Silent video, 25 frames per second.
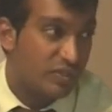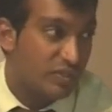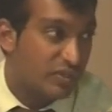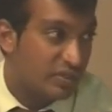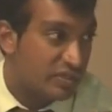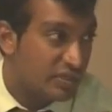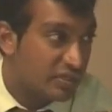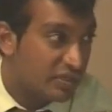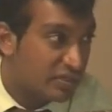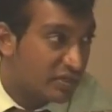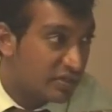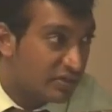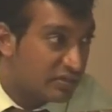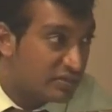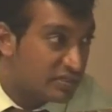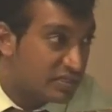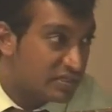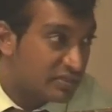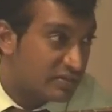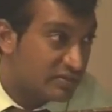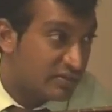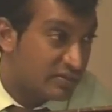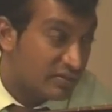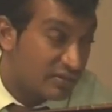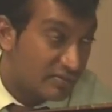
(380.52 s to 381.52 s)
You can go
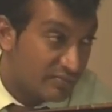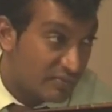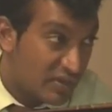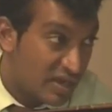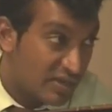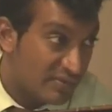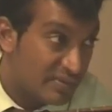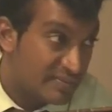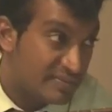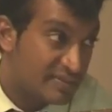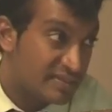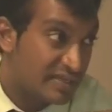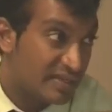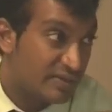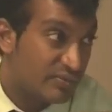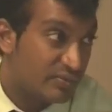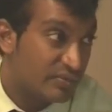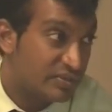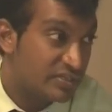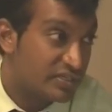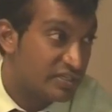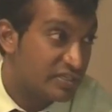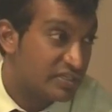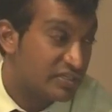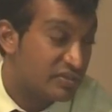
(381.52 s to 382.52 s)
to my website,
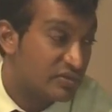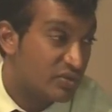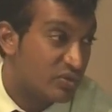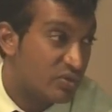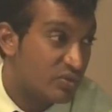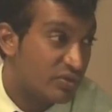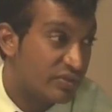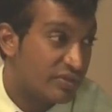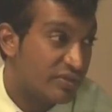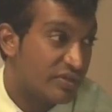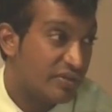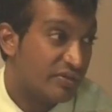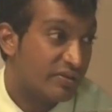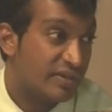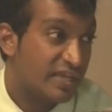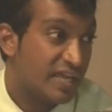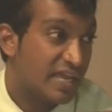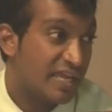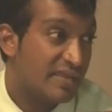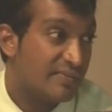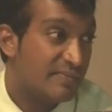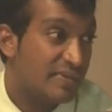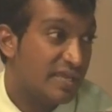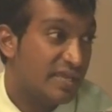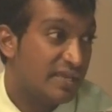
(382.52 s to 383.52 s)
which is
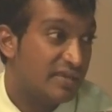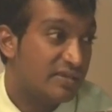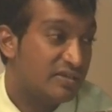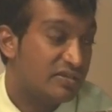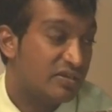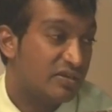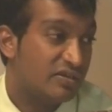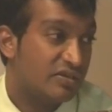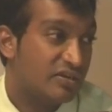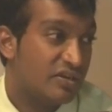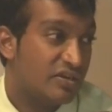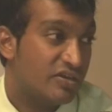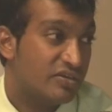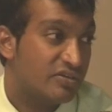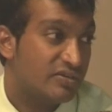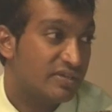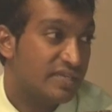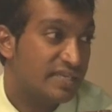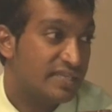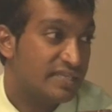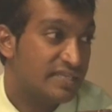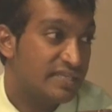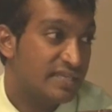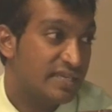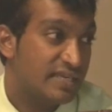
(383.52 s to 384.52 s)

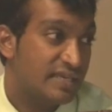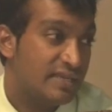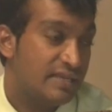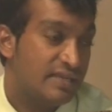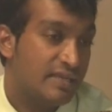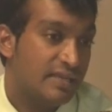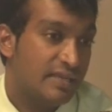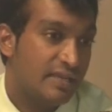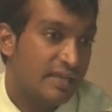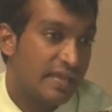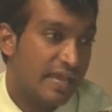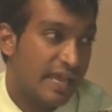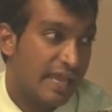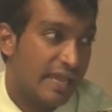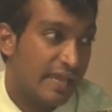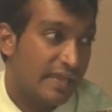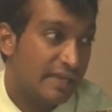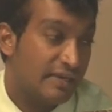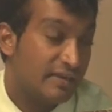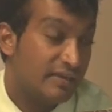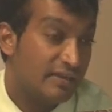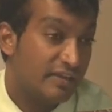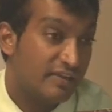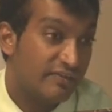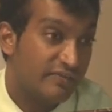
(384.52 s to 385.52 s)
orthokemi.co.nz,
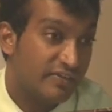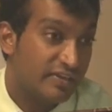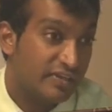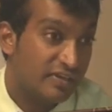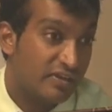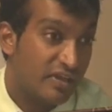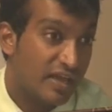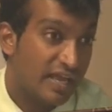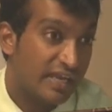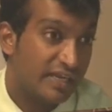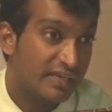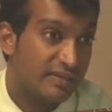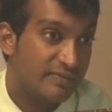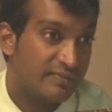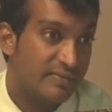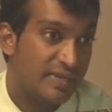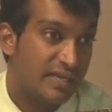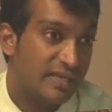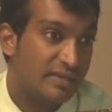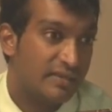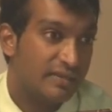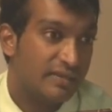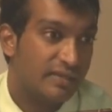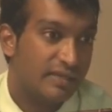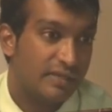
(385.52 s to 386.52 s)
and if you'd like
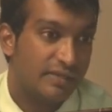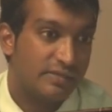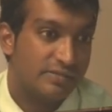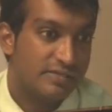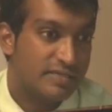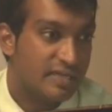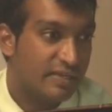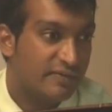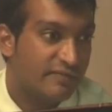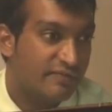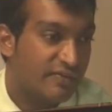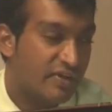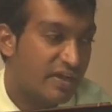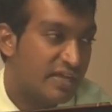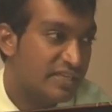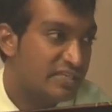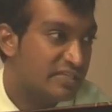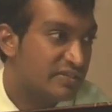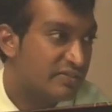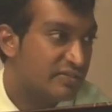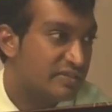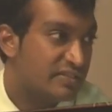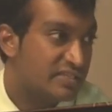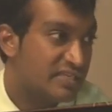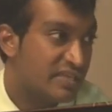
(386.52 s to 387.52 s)
me to advise
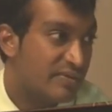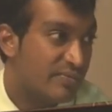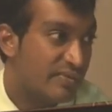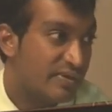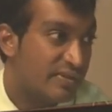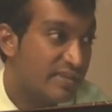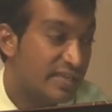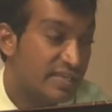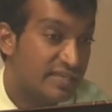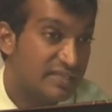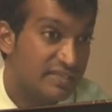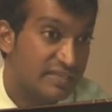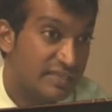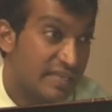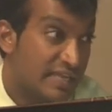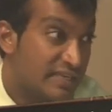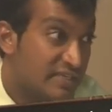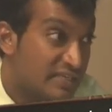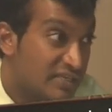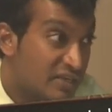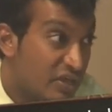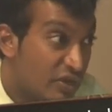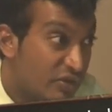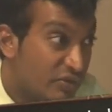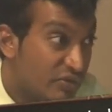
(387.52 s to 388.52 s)
you on someone
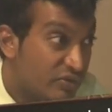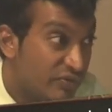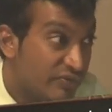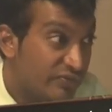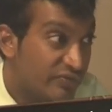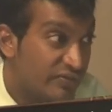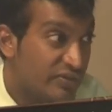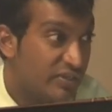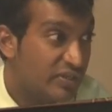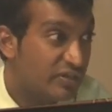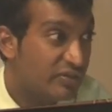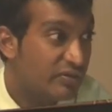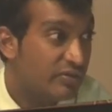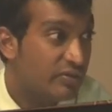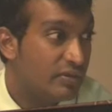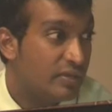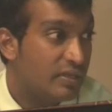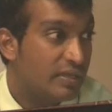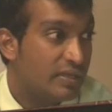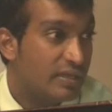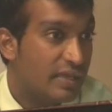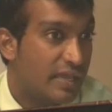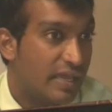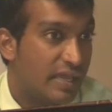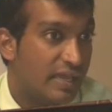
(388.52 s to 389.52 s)
that's local for you,
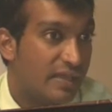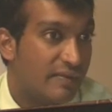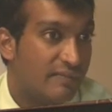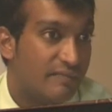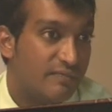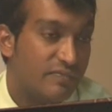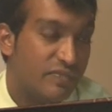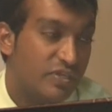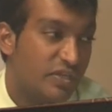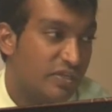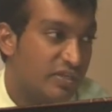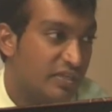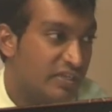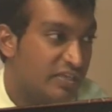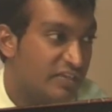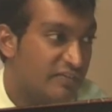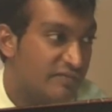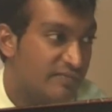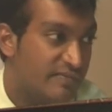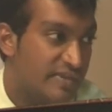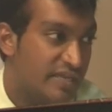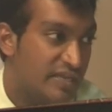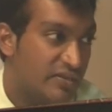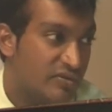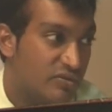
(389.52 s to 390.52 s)
you can
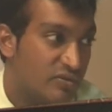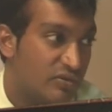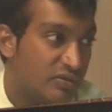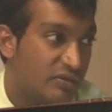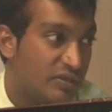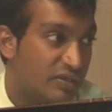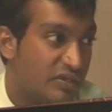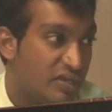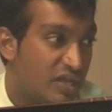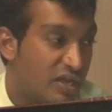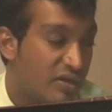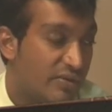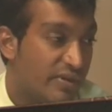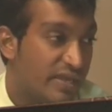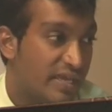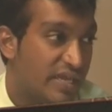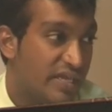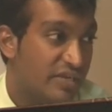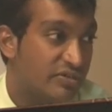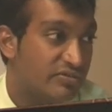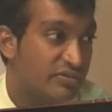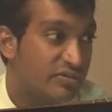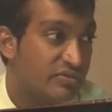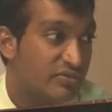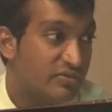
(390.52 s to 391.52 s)
give me a call on
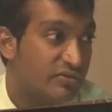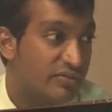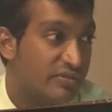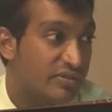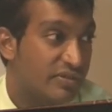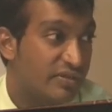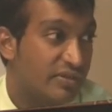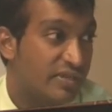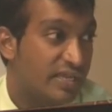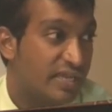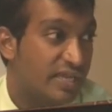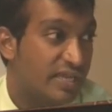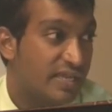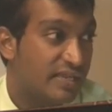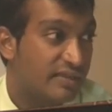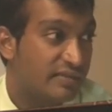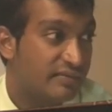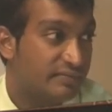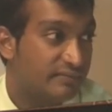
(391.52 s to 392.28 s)
0800 Orthok.